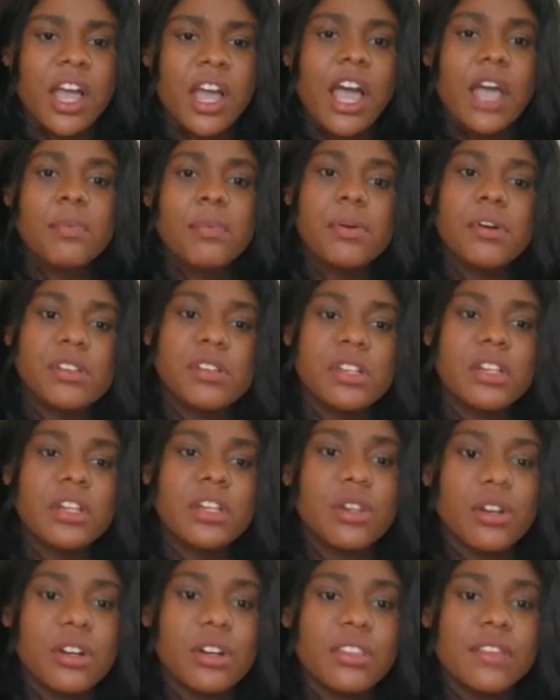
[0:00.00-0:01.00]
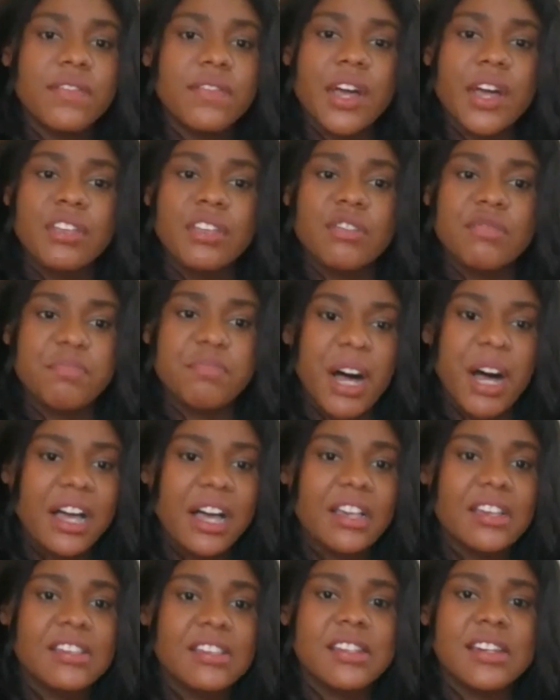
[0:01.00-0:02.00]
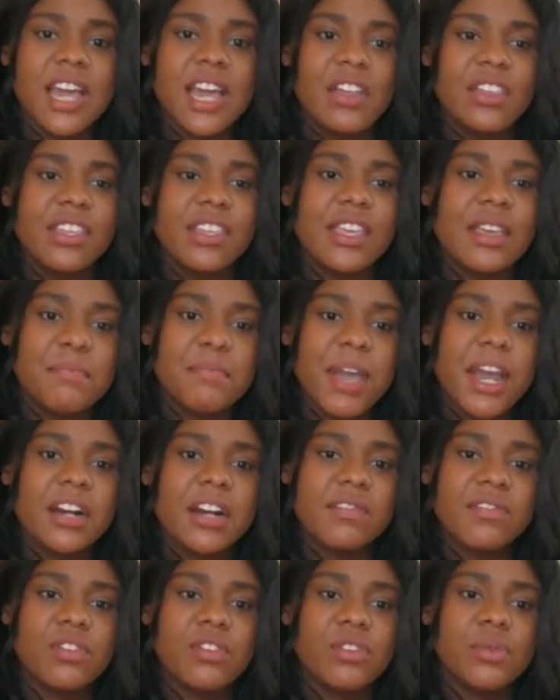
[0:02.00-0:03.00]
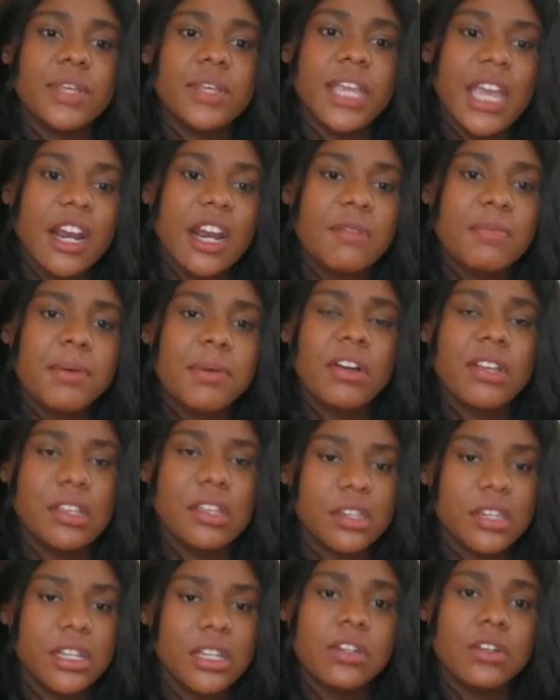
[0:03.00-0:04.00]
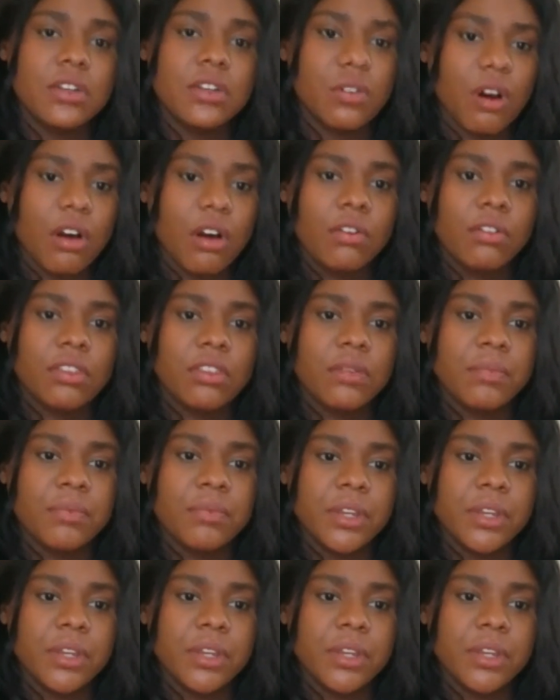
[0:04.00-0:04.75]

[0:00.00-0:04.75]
I personally learned the value of bonds and how the impact of those we care about can lead to growth.